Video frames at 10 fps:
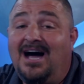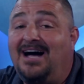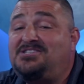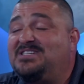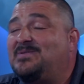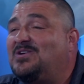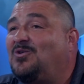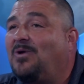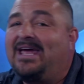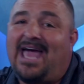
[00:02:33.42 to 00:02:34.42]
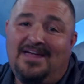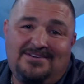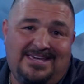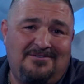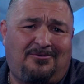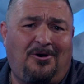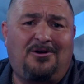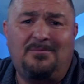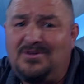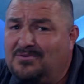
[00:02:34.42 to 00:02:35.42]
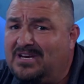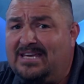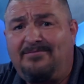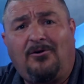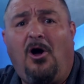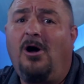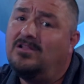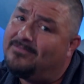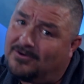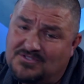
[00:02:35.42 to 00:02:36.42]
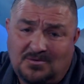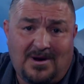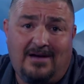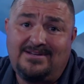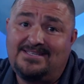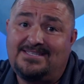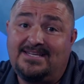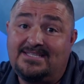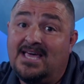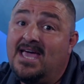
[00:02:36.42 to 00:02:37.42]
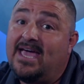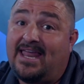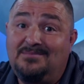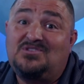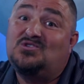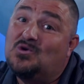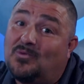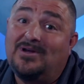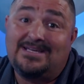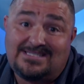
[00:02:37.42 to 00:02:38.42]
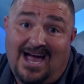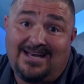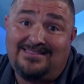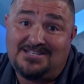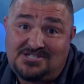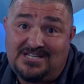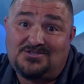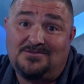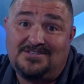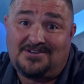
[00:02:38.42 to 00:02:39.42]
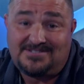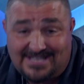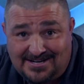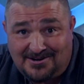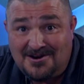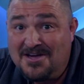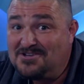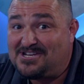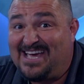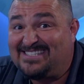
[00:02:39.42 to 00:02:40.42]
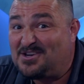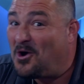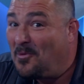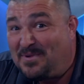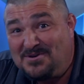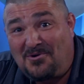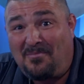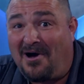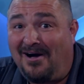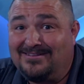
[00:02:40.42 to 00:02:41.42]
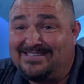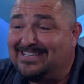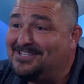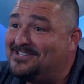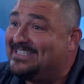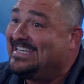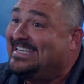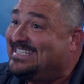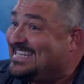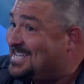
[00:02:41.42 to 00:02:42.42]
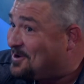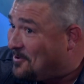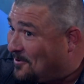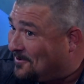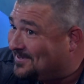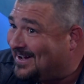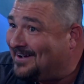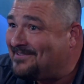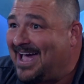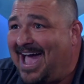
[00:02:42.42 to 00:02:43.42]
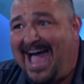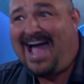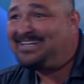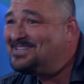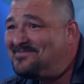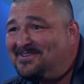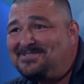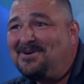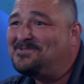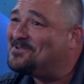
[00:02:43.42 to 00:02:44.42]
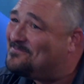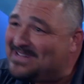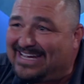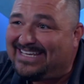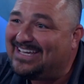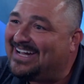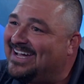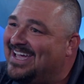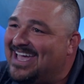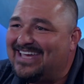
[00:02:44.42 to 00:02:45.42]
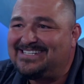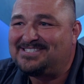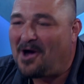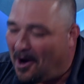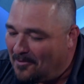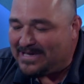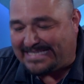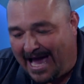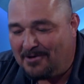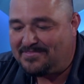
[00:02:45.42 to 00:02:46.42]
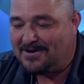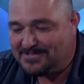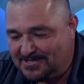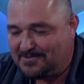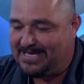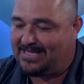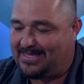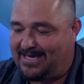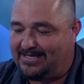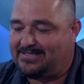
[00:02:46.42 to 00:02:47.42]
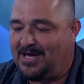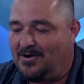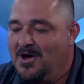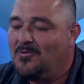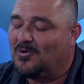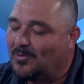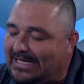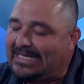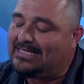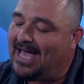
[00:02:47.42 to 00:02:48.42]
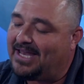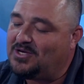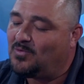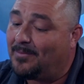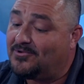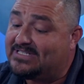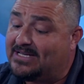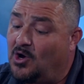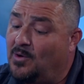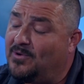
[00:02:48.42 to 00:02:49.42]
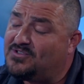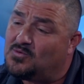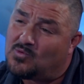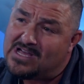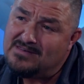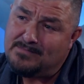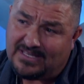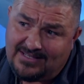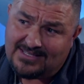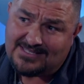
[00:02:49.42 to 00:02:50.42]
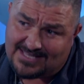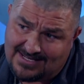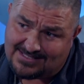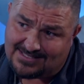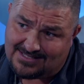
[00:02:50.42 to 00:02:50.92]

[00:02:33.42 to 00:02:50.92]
She's been a great advocate for our community, for all of our surrounding cities, and I'm super excited that she serves as our senator. She has an open door policy. She's easy to get a hold of, active on social media, and just always out there doing things. So we're really glad. You represent almost 1 million citizens.